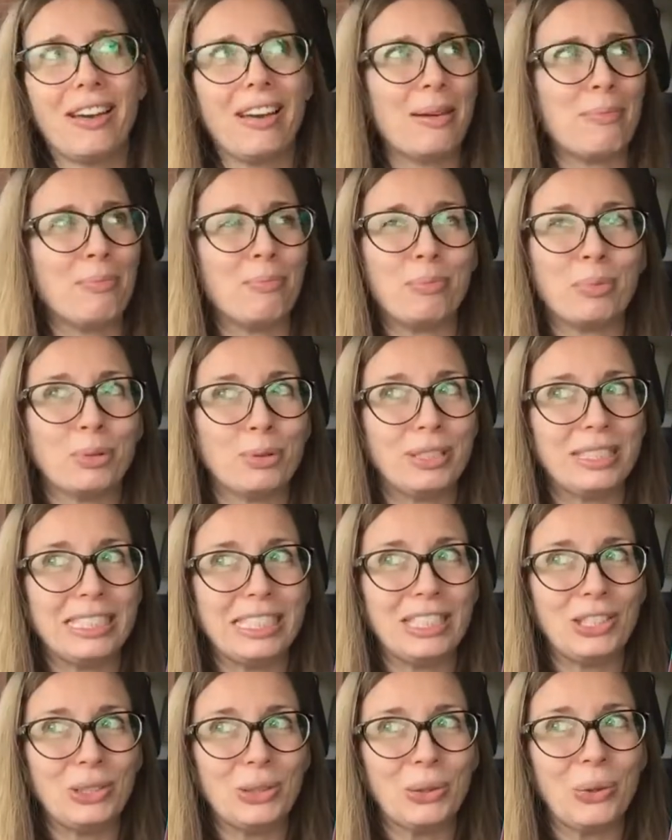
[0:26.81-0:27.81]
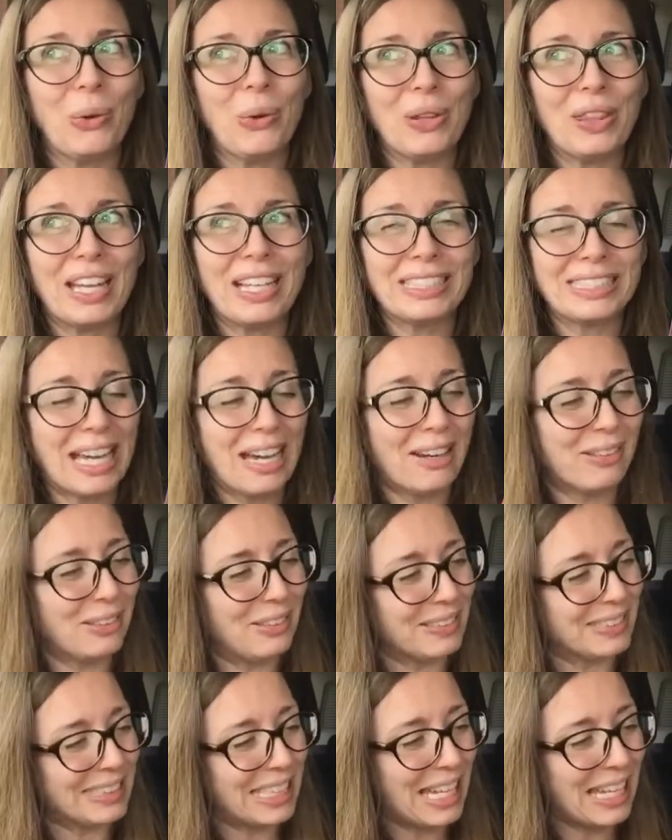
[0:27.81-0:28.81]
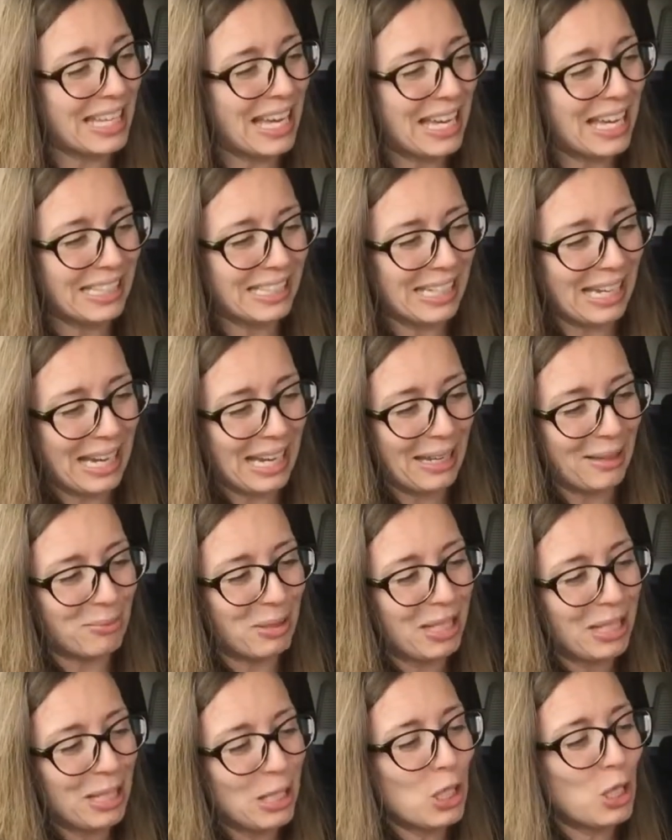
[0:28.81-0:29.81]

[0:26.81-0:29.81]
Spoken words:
I'm pretty sure that's how you say that name,